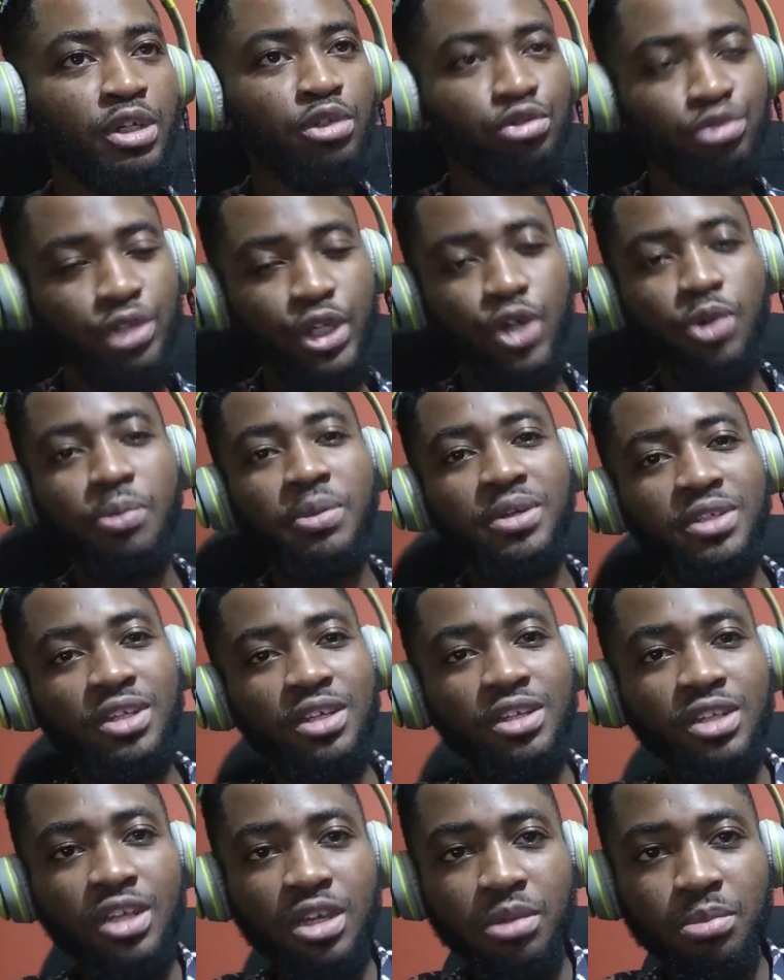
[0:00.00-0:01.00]

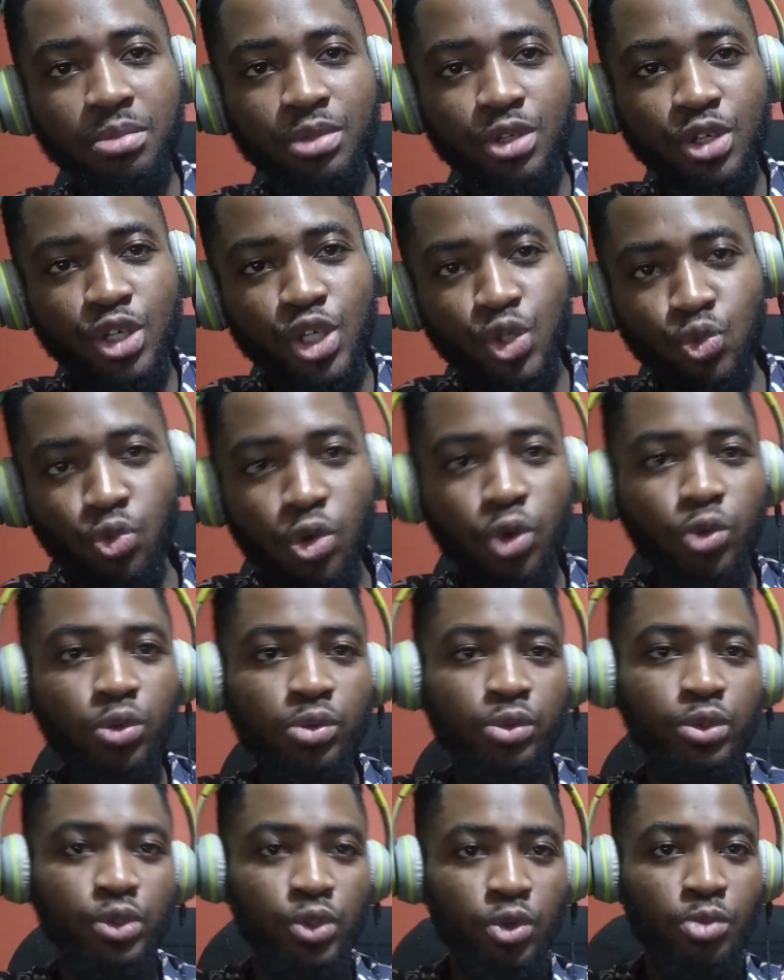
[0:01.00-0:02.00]
recommended name is what we
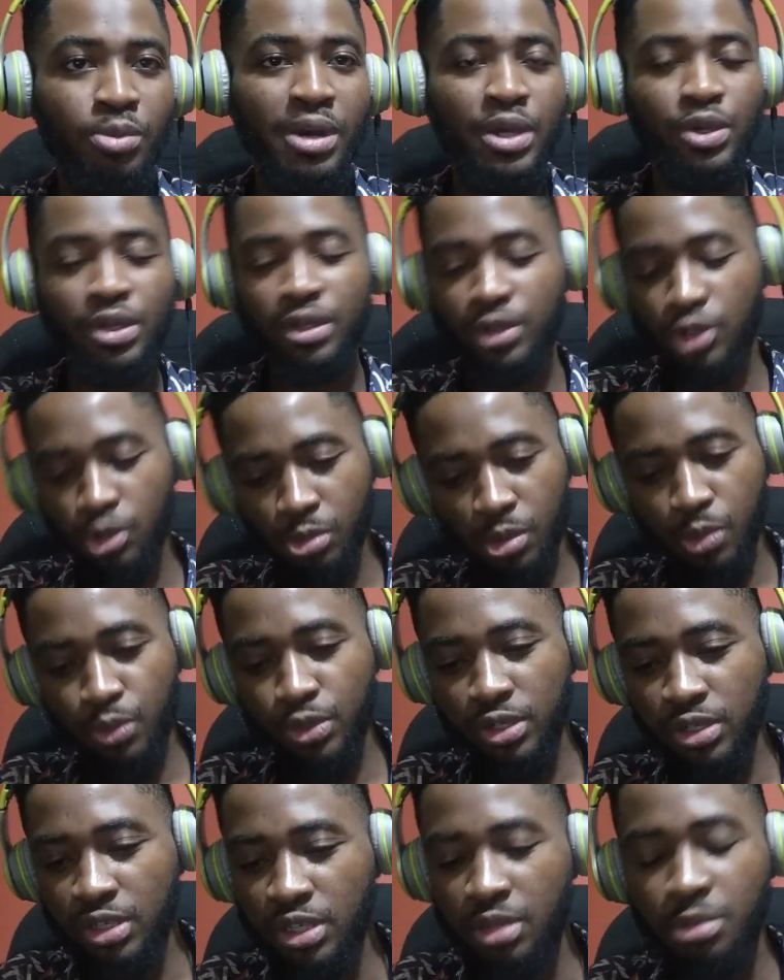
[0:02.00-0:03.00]
would go by. You can come up
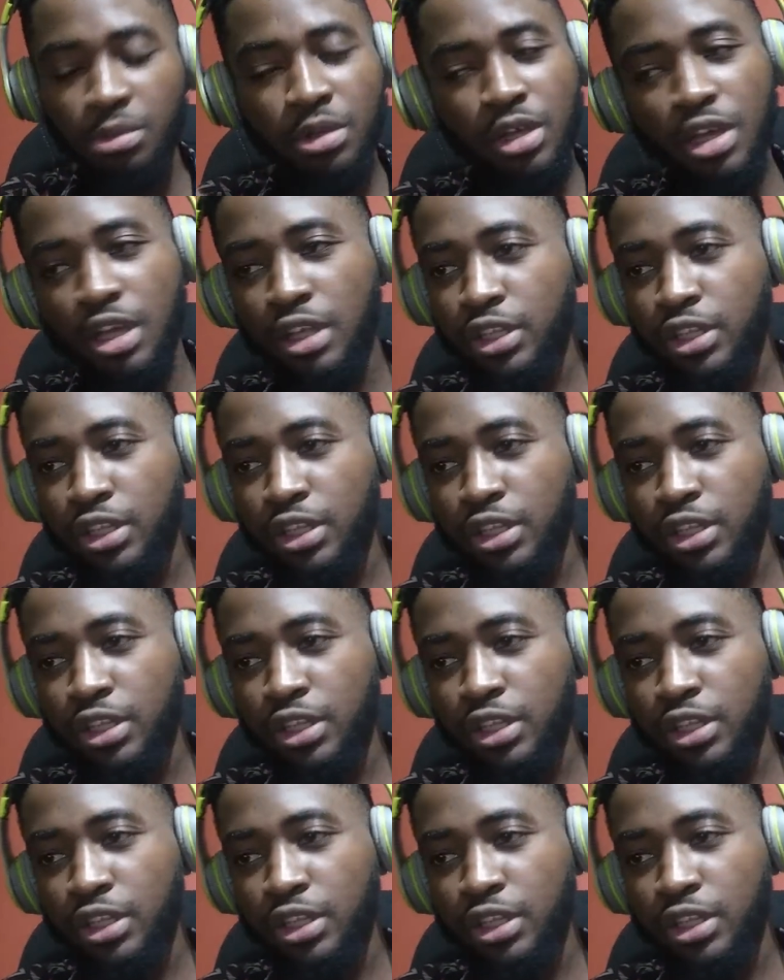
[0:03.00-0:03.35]
with a name.